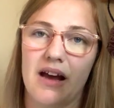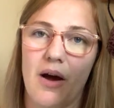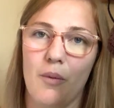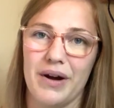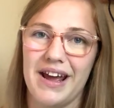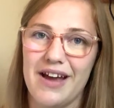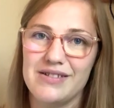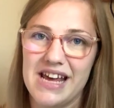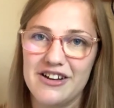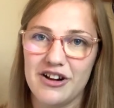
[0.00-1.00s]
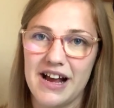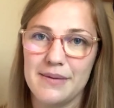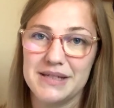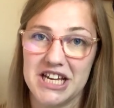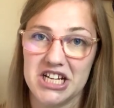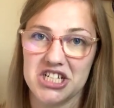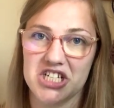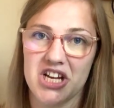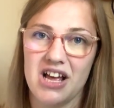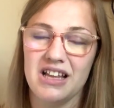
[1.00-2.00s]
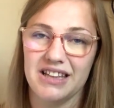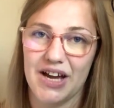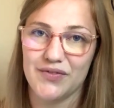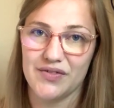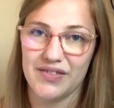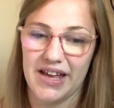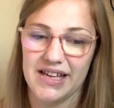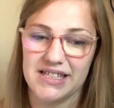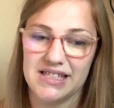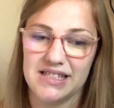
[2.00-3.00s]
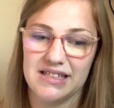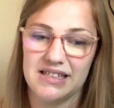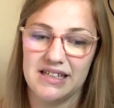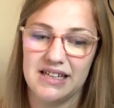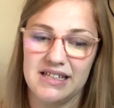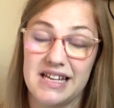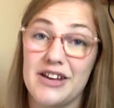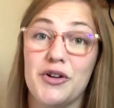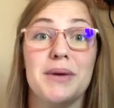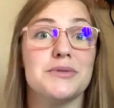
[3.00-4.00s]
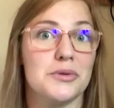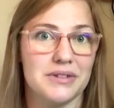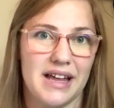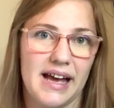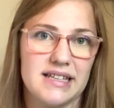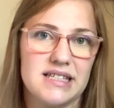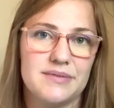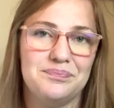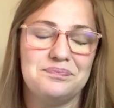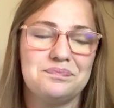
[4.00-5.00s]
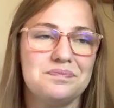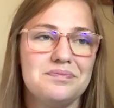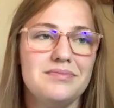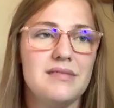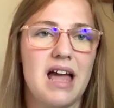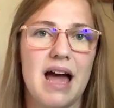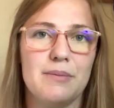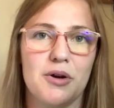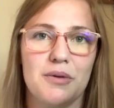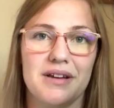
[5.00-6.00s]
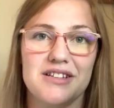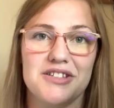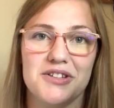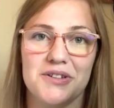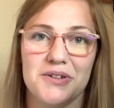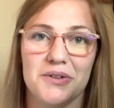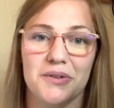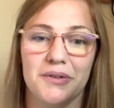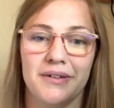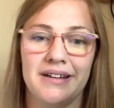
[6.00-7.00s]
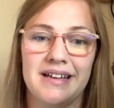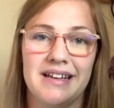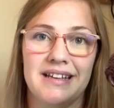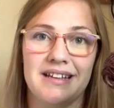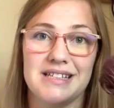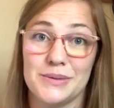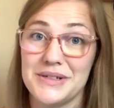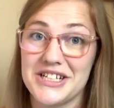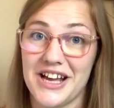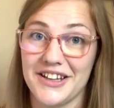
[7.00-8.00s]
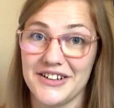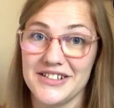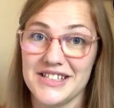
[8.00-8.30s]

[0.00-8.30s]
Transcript: when i have 10 grams ish left of this 10 grams or less i'm going to switch colors